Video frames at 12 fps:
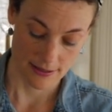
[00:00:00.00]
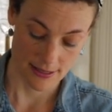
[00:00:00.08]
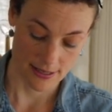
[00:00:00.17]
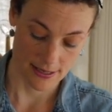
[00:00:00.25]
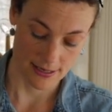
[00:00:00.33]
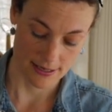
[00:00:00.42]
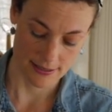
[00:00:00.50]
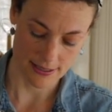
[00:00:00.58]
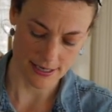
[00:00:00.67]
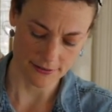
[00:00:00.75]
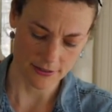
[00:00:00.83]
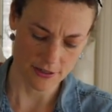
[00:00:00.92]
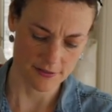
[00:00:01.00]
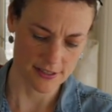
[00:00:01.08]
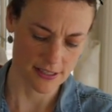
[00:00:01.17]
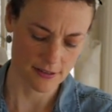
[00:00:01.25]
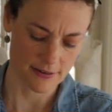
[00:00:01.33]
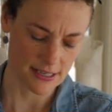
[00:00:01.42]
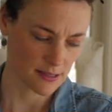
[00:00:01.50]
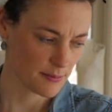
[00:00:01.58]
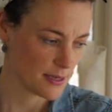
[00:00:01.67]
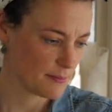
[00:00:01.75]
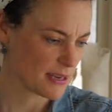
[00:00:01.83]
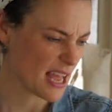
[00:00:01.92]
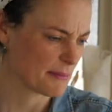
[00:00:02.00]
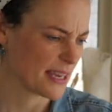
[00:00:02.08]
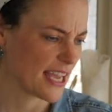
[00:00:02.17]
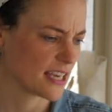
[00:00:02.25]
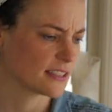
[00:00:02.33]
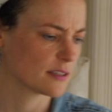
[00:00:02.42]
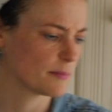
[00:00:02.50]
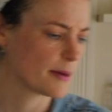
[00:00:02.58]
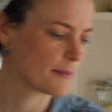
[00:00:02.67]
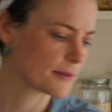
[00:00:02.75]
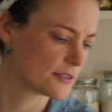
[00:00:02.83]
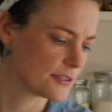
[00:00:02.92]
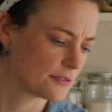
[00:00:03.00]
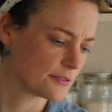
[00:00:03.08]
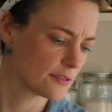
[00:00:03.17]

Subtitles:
And I don't know if it's in the recipe, but I'm gonna add a little pepper too,